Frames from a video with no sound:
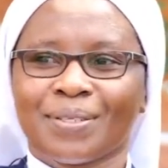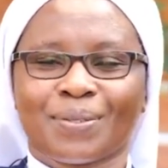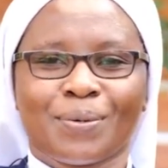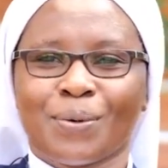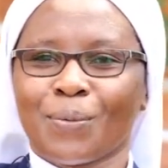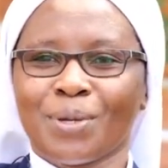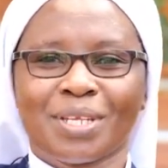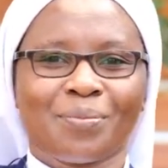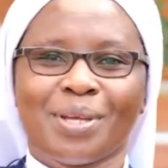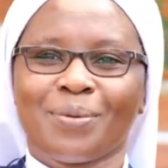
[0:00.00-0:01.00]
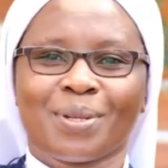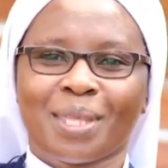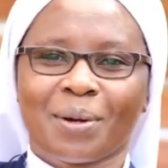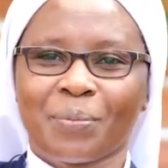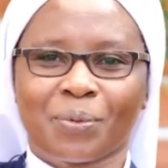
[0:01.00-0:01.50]
so we remain
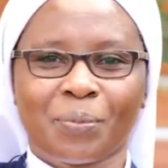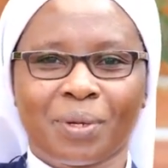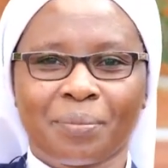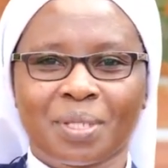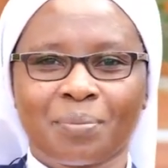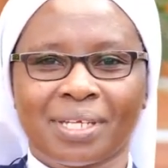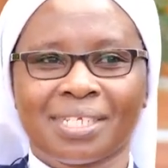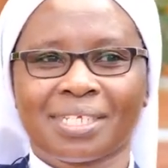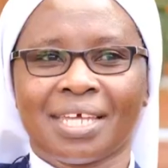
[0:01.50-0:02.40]
with our problems. But